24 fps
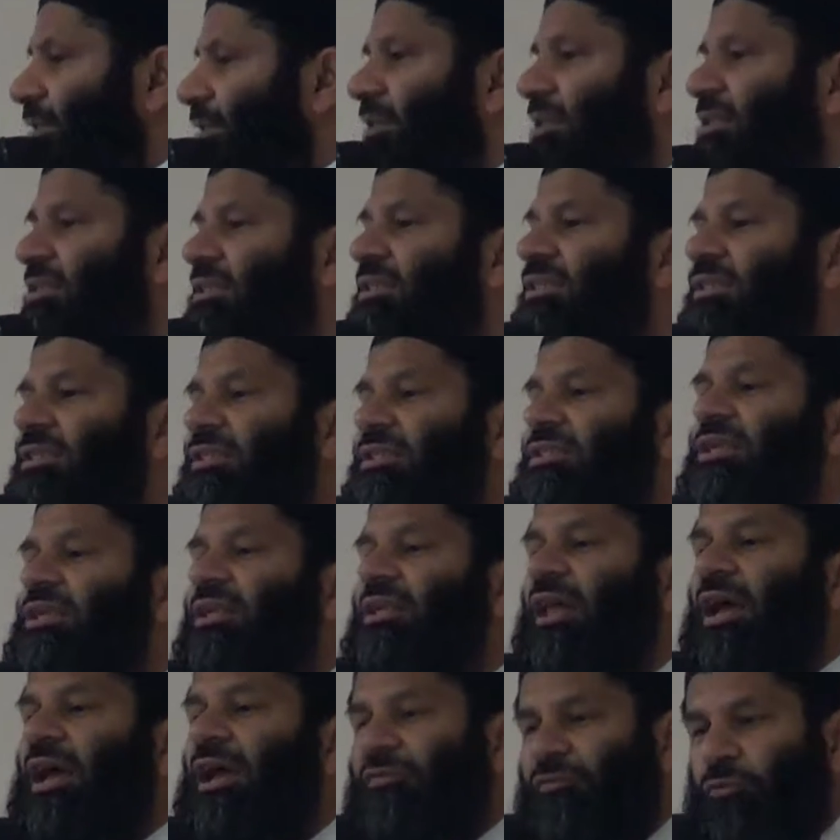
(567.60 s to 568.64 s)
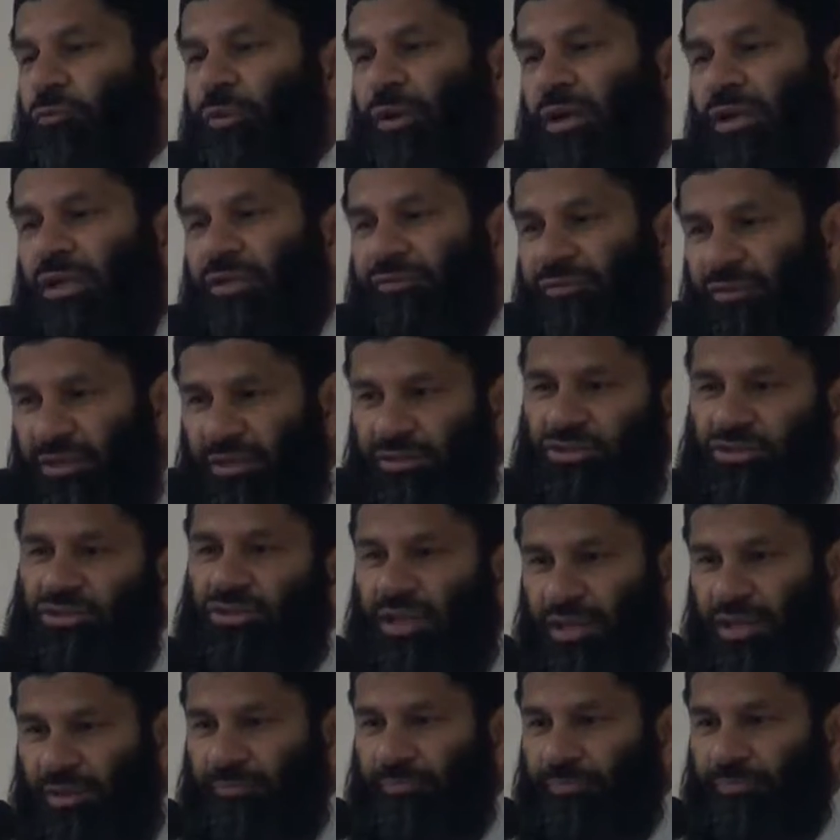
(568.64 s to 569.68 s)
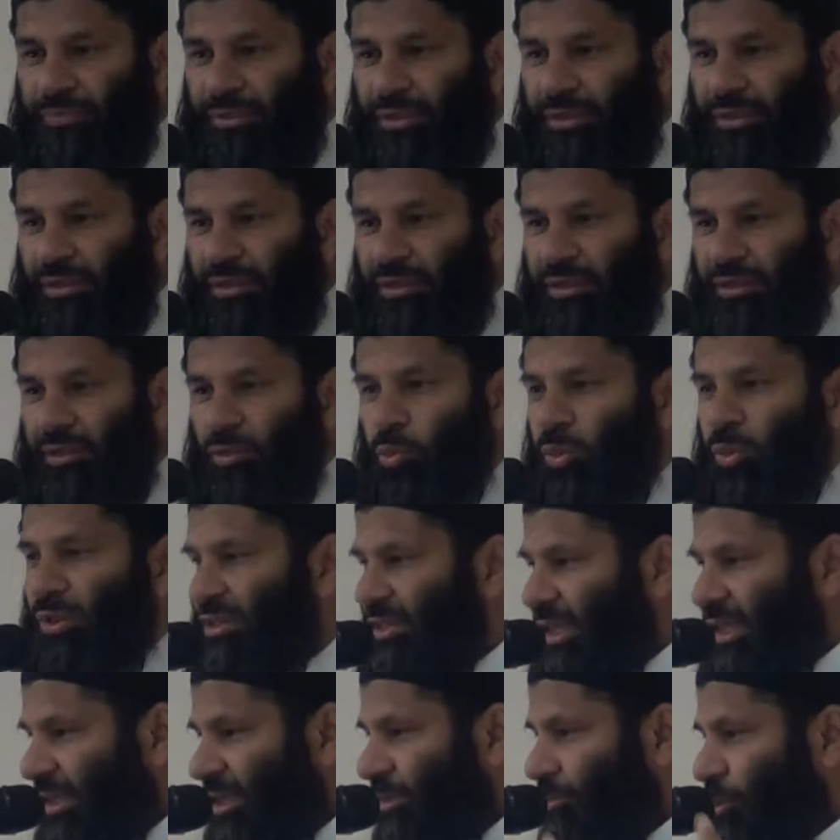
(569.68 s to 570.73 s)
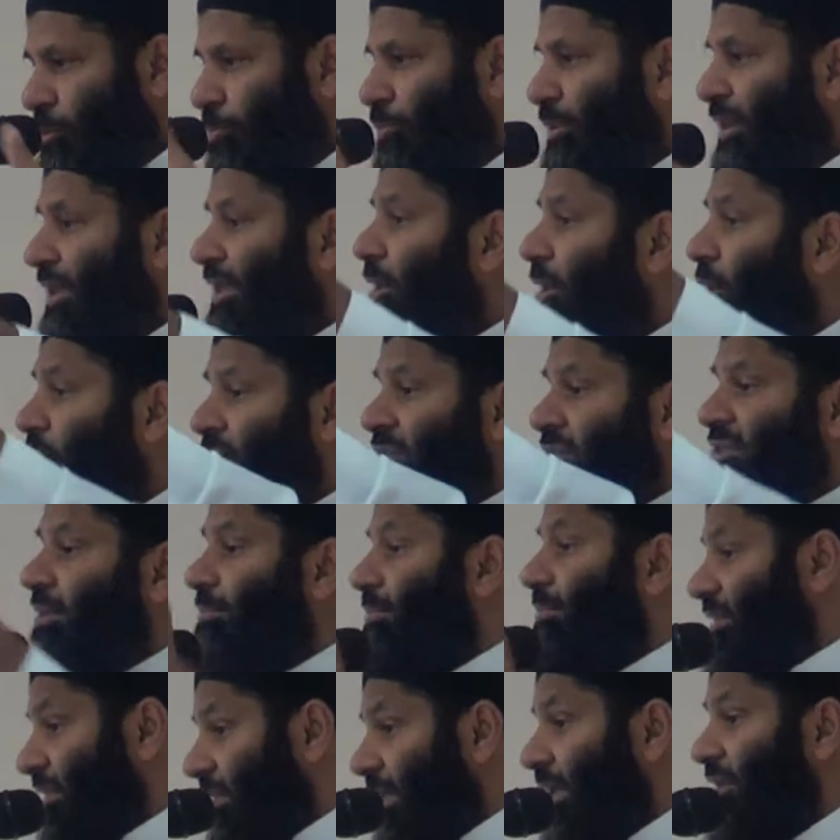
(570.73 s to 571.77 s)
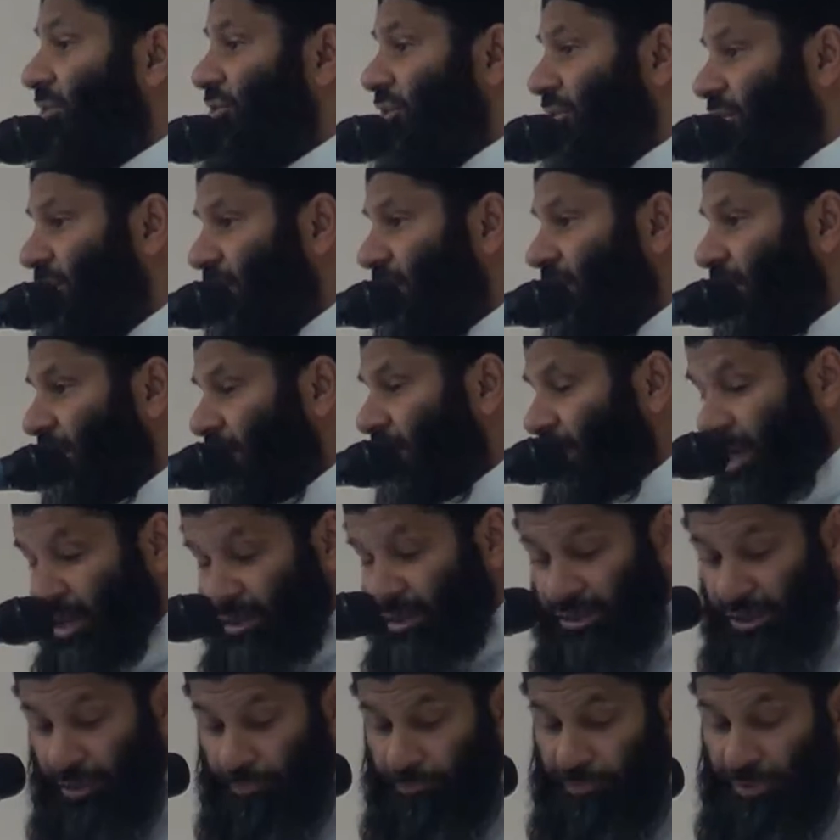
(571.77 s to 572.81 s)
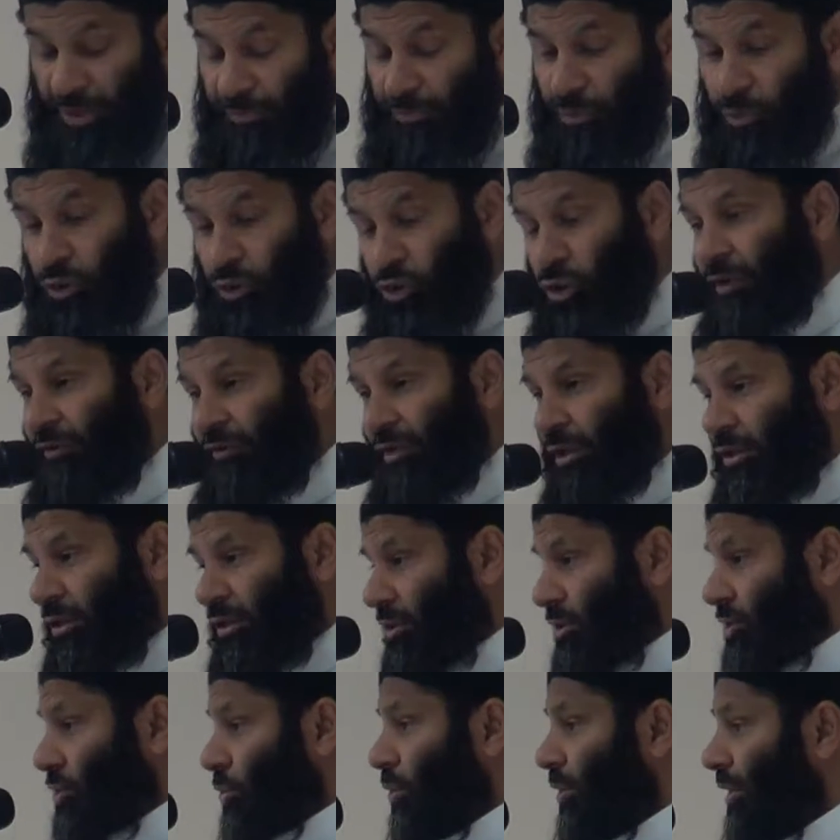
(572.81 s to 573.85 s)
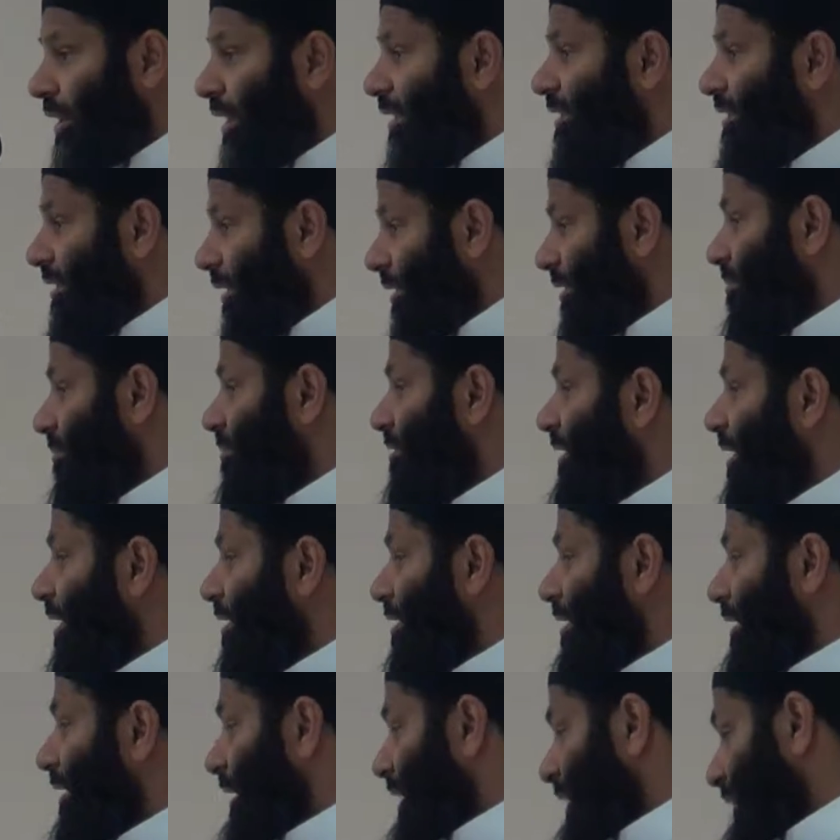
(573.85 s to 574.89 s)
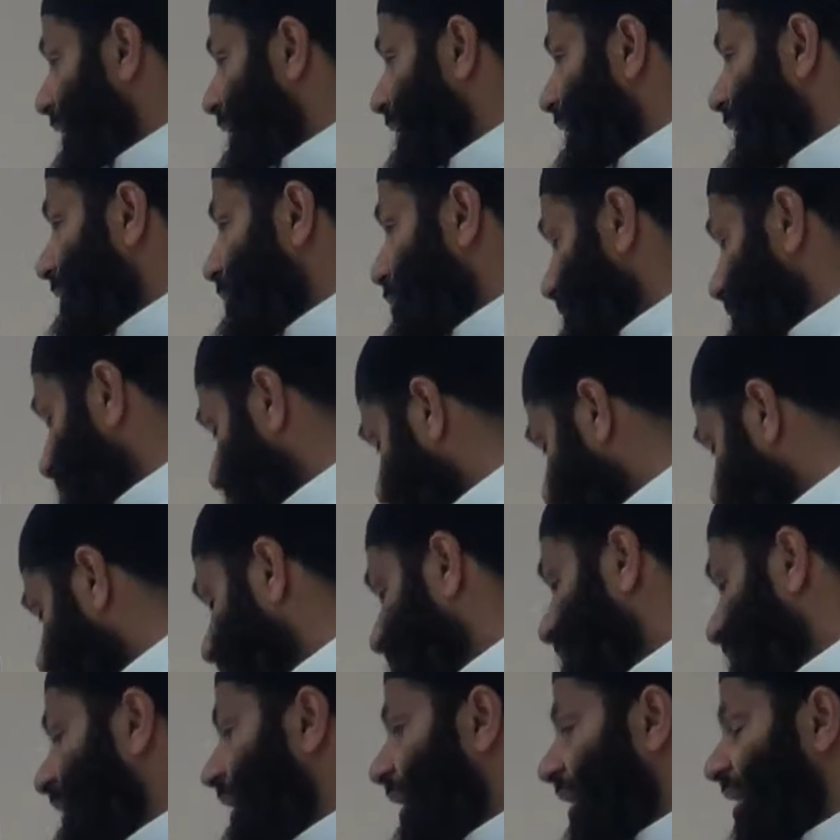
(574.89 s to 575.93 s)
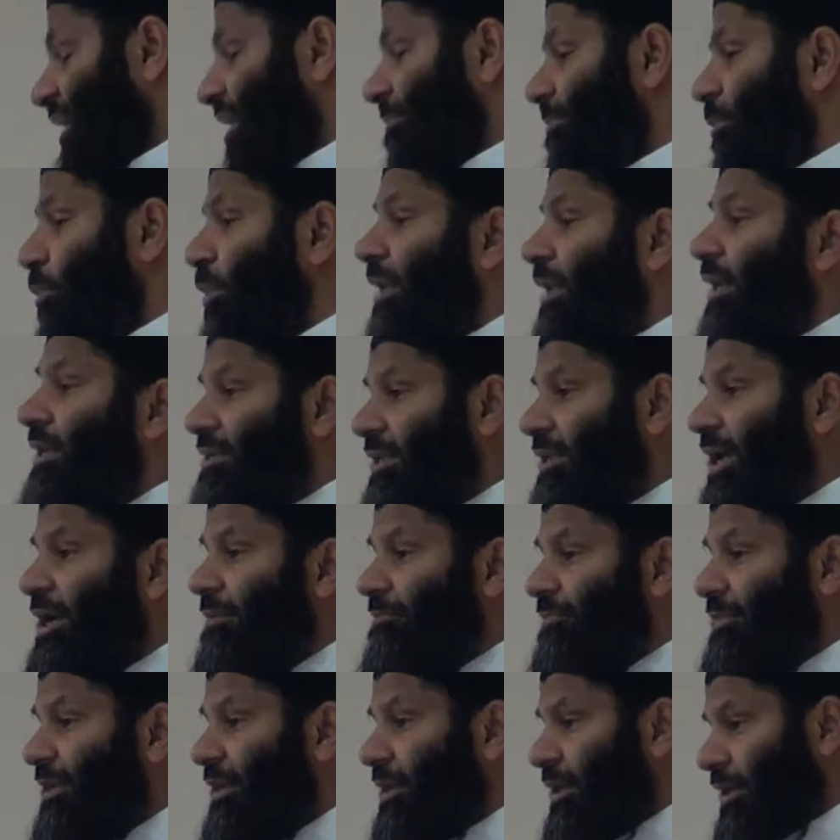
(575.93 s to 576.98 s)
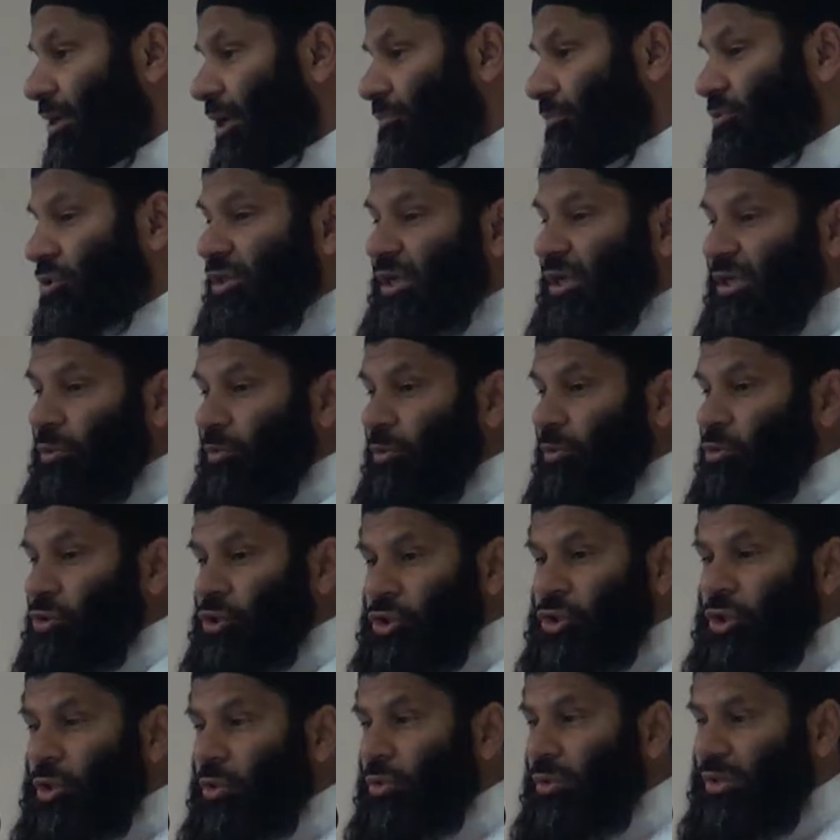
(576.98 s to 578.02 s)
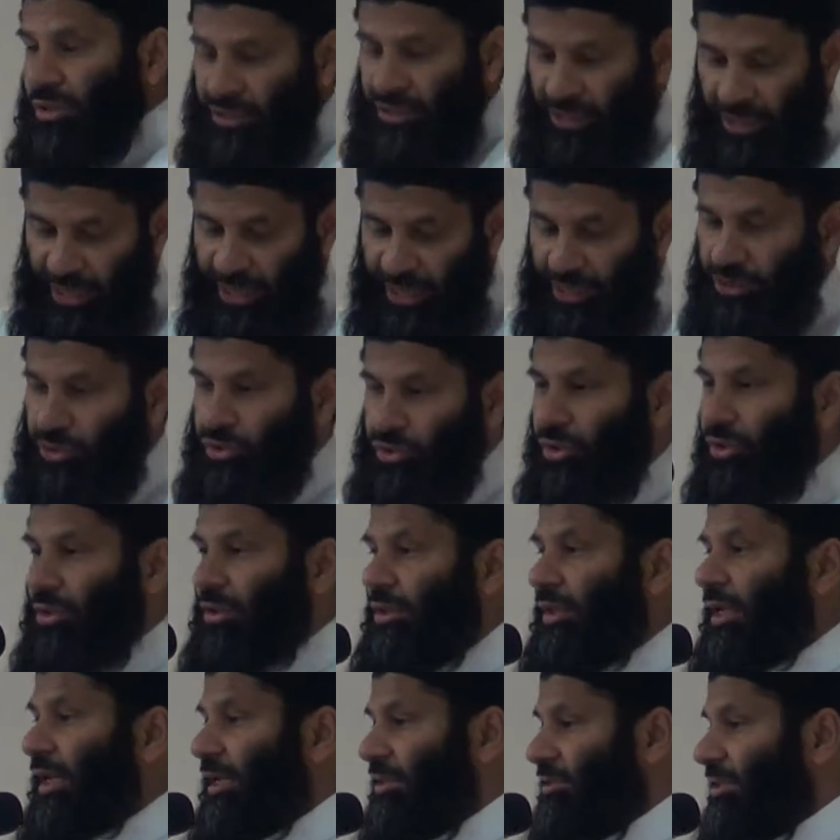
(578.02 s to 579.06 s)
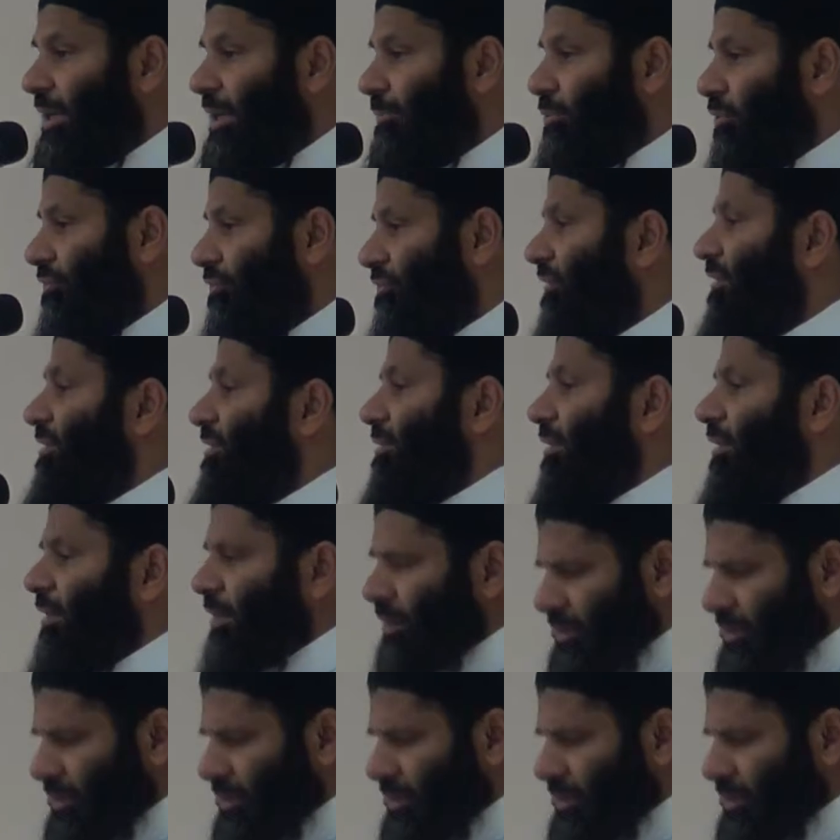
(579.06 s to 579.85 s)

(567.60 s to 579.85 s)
This is the life we are living in today. We stand up to pray, go to some masajid. And some people, the Rasulullah said, "Hadu bayn al-manaqib wal abdan." Come together with your shoulders and your abdan, your feet.